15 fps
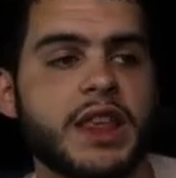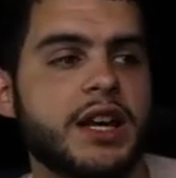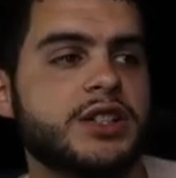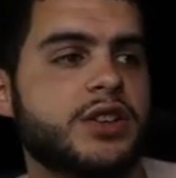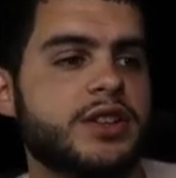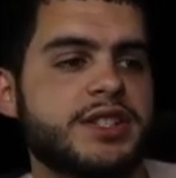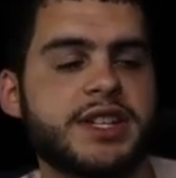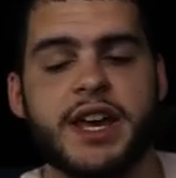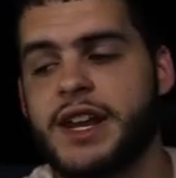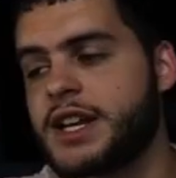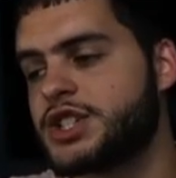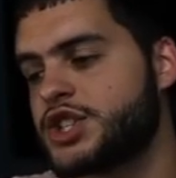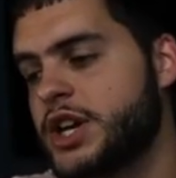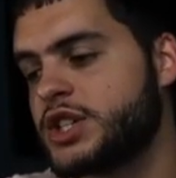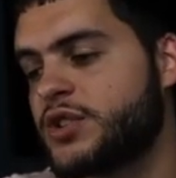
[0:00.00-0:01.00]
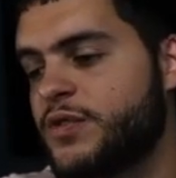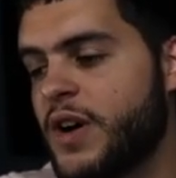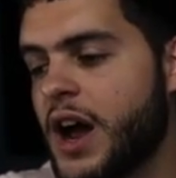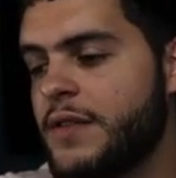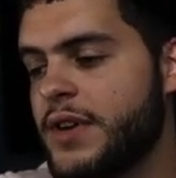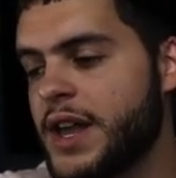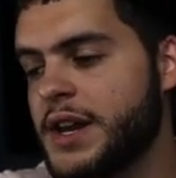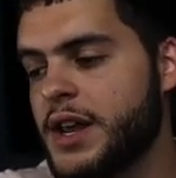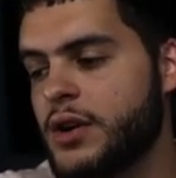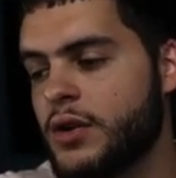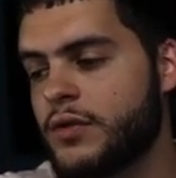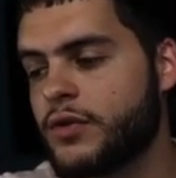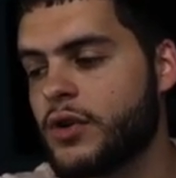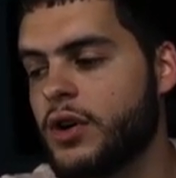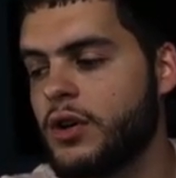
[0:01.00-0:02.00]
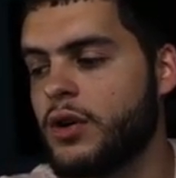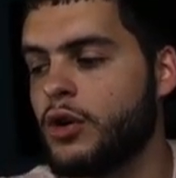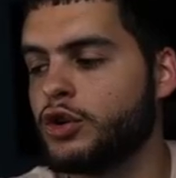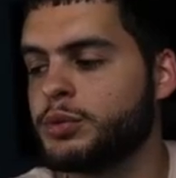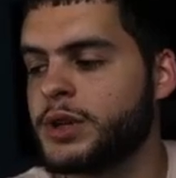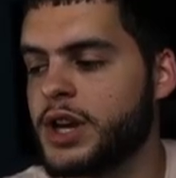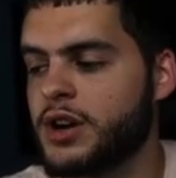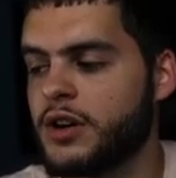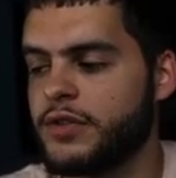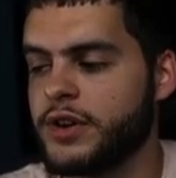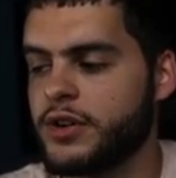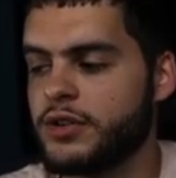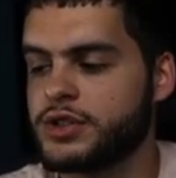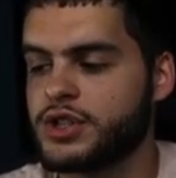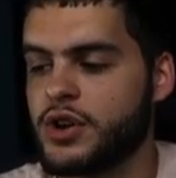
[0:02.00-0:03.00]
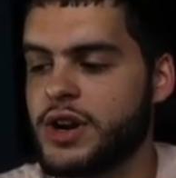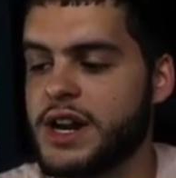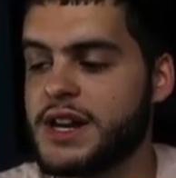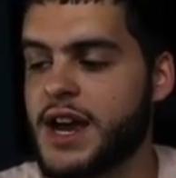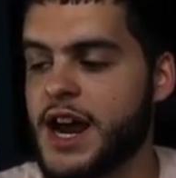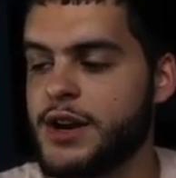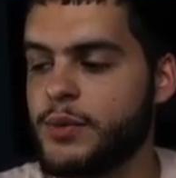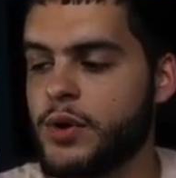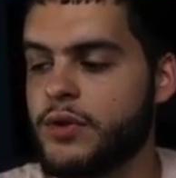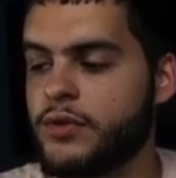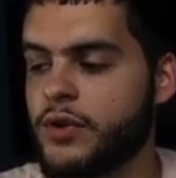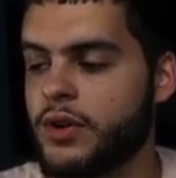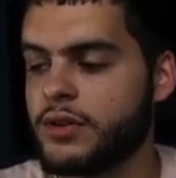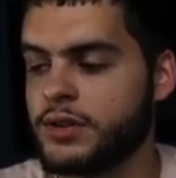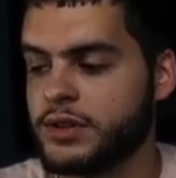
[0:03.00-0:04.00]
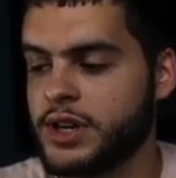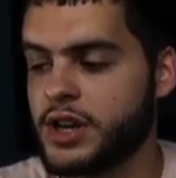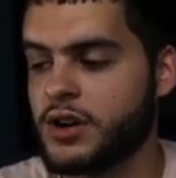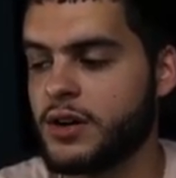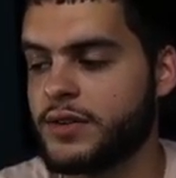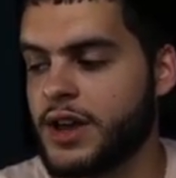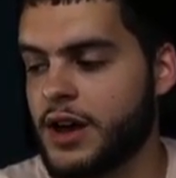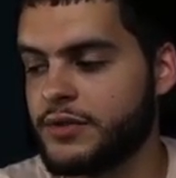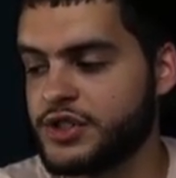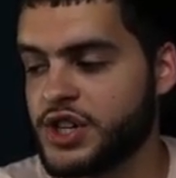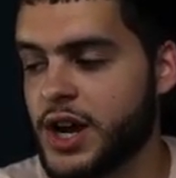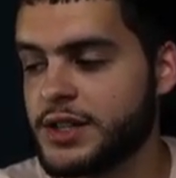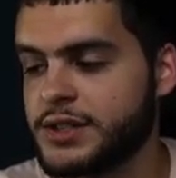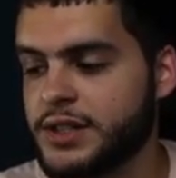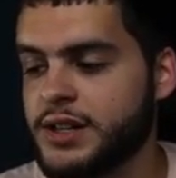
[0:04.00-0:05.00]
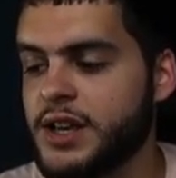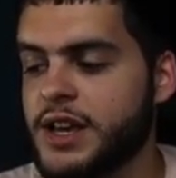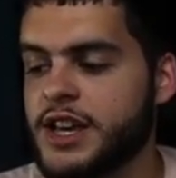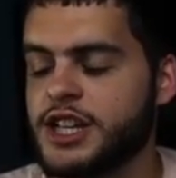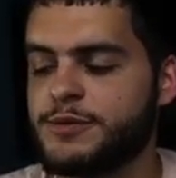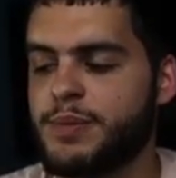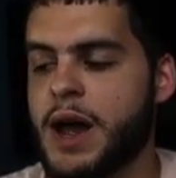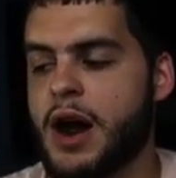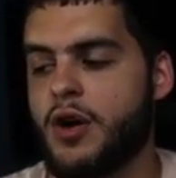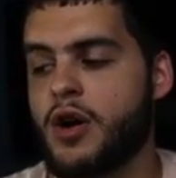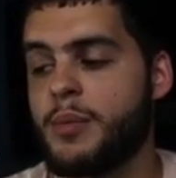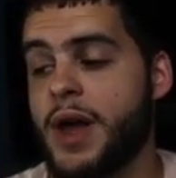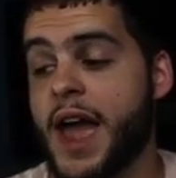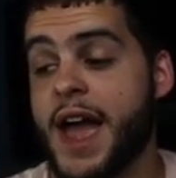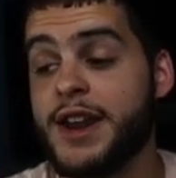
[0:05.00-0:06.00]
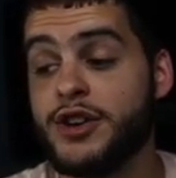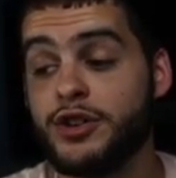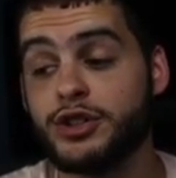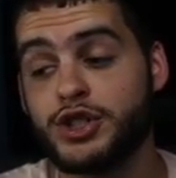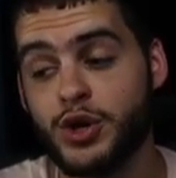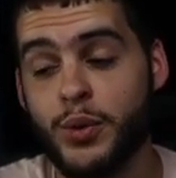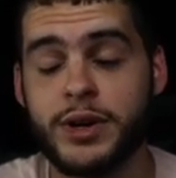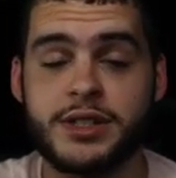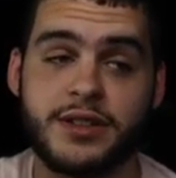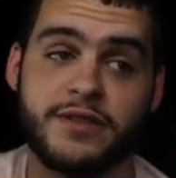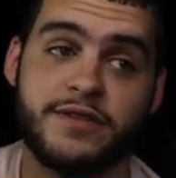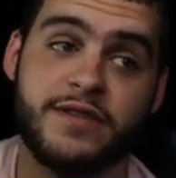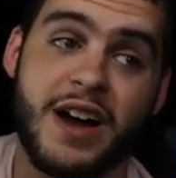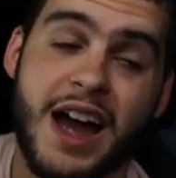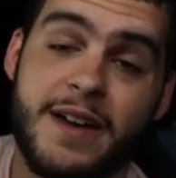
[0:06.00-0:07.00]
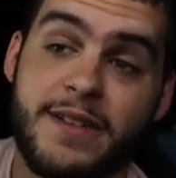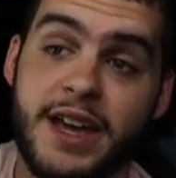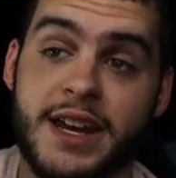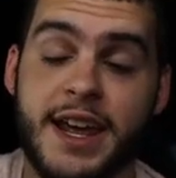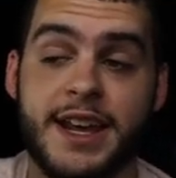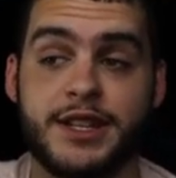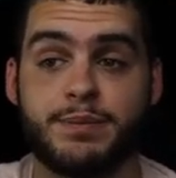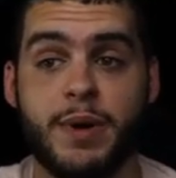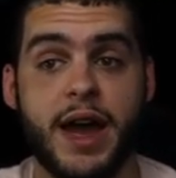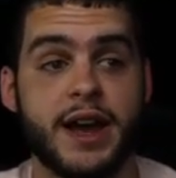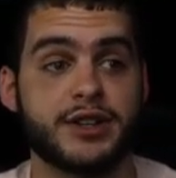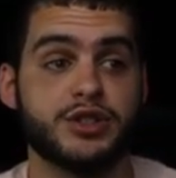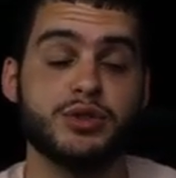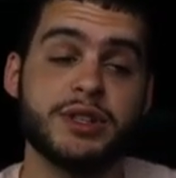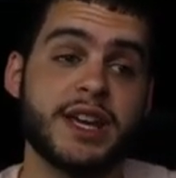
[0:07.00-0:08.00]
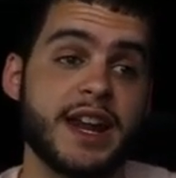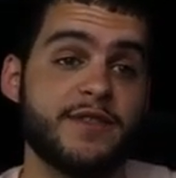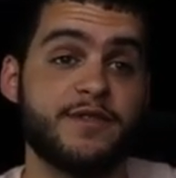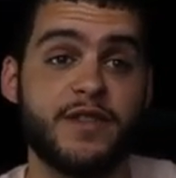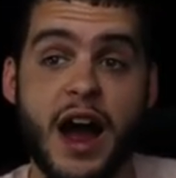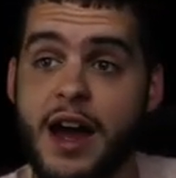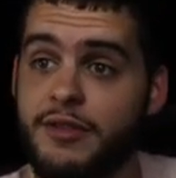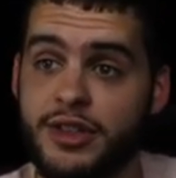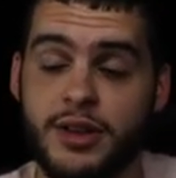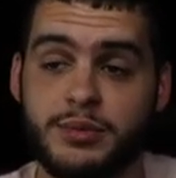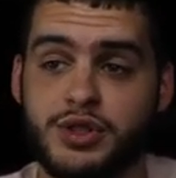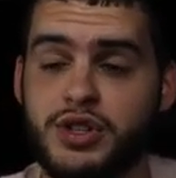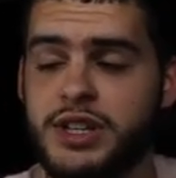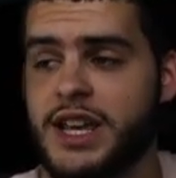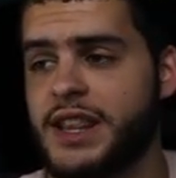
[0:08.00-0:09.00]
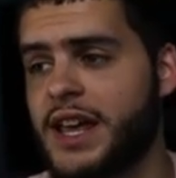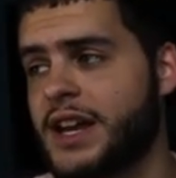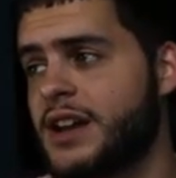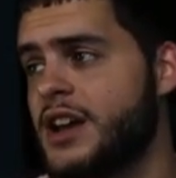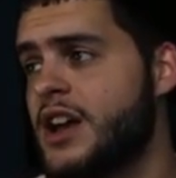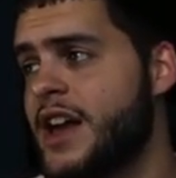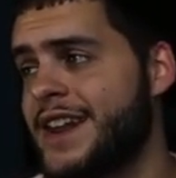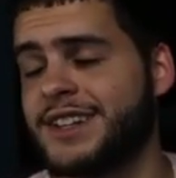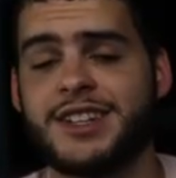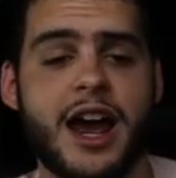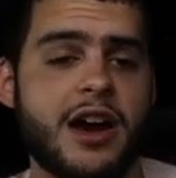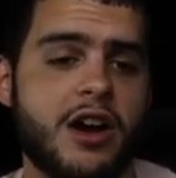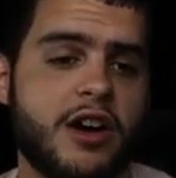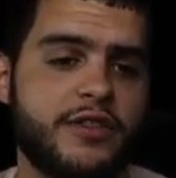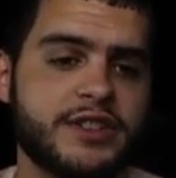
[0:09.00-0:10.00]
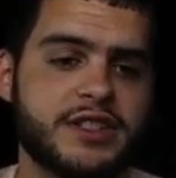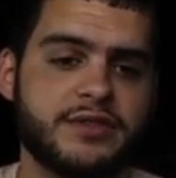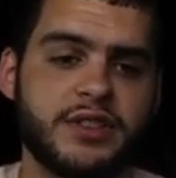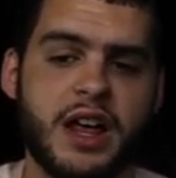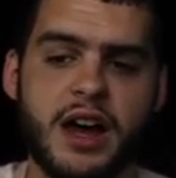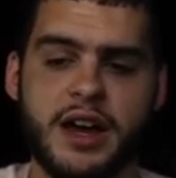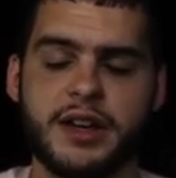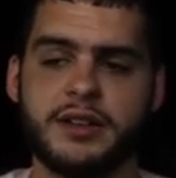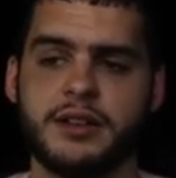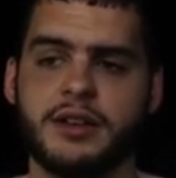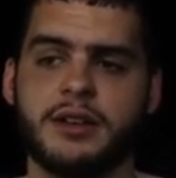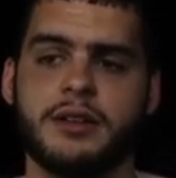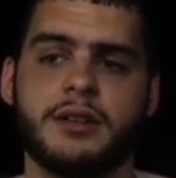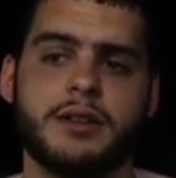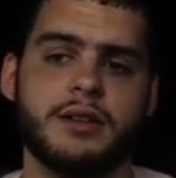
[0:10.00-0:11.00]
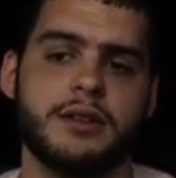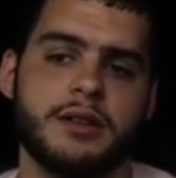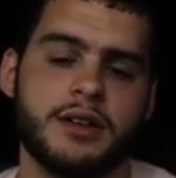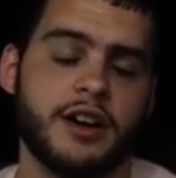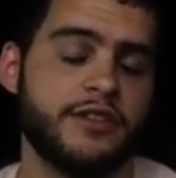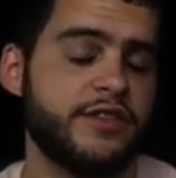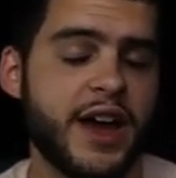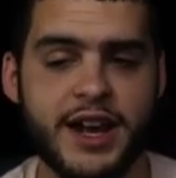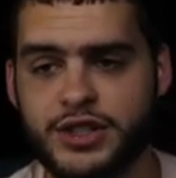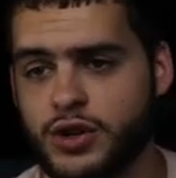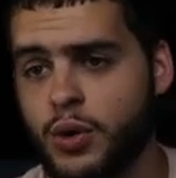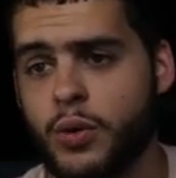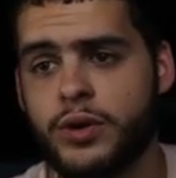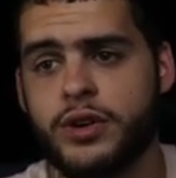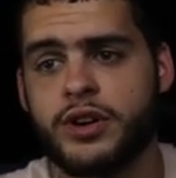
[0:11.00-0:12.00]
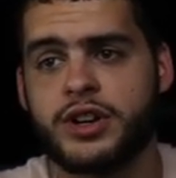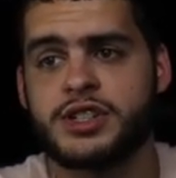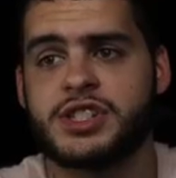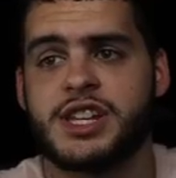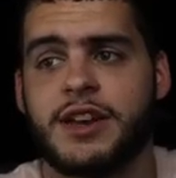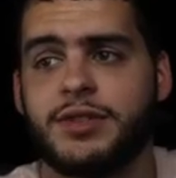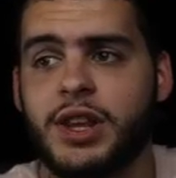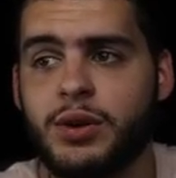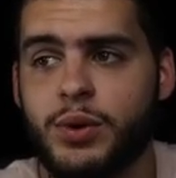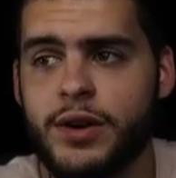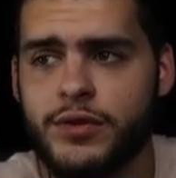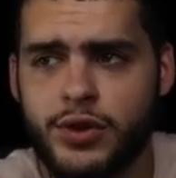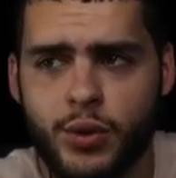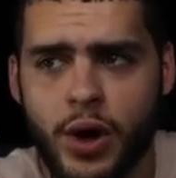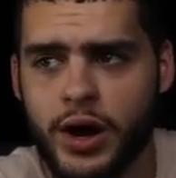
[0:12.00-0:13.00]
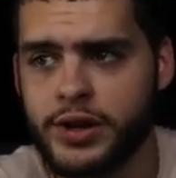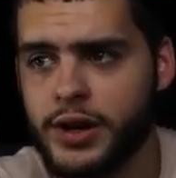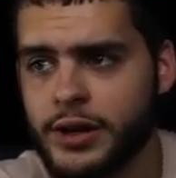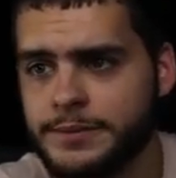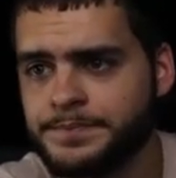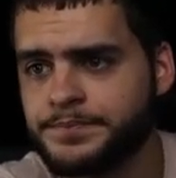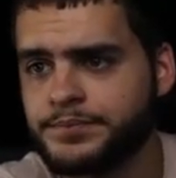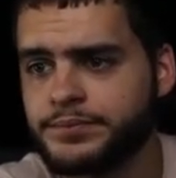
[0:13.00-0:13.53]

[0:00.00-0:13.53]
So the set, exchange 588 overall Ultimate Kickoff Heroes to earn a 91 overall Kickoff Calvin Johnson, his power-up, and your choice of 588s back. So you can get 5 of them. So you can get, like, an entire offensive line, a fast corner, a good safety, like, whatever you want, you know?